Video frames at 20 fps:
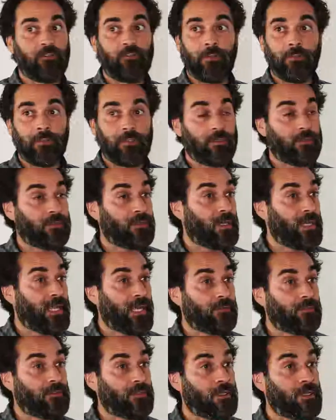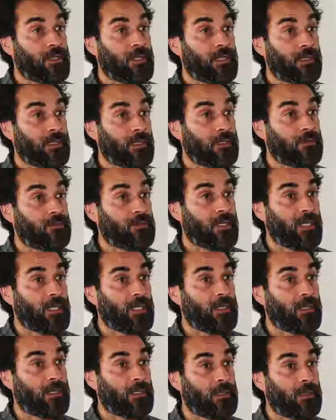I mean, Trump's just announced today that he's
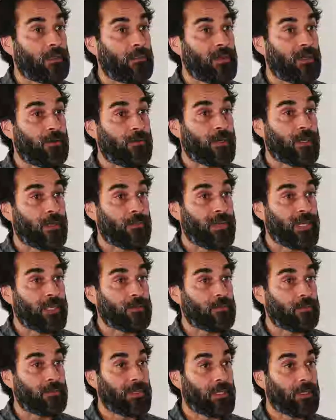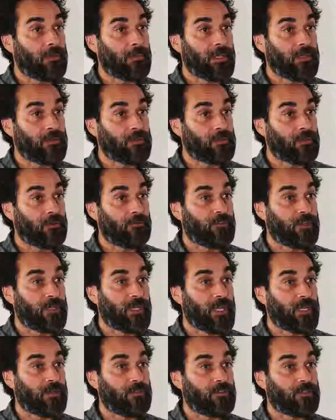taking America back to becoming a
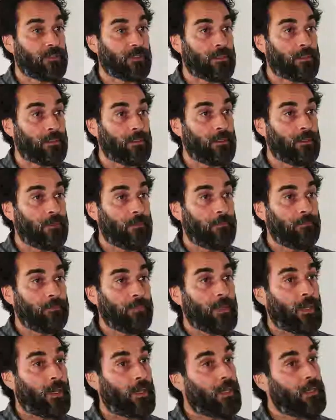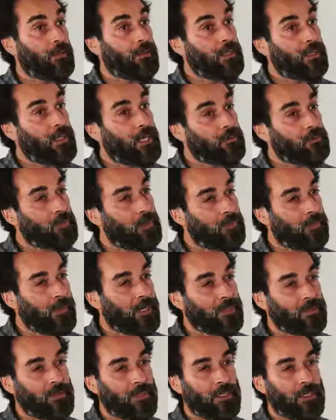sovereign nation. And I think that's what
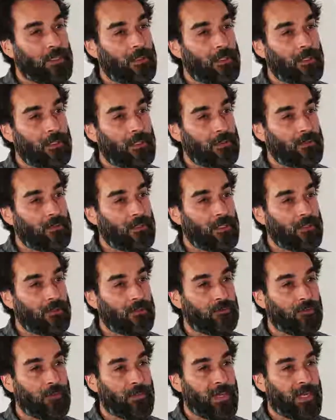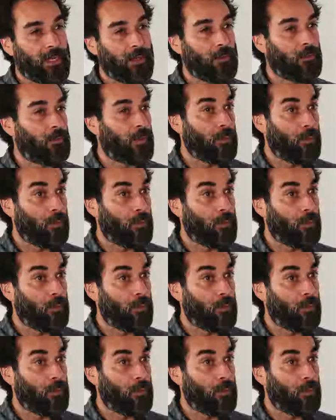Brexit and these things are about.